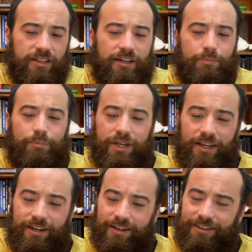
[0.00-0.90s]
Let's think
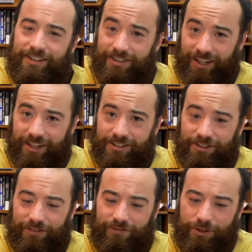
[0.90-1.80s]
big. Let's
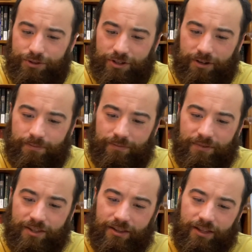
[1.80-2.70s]
think into the future.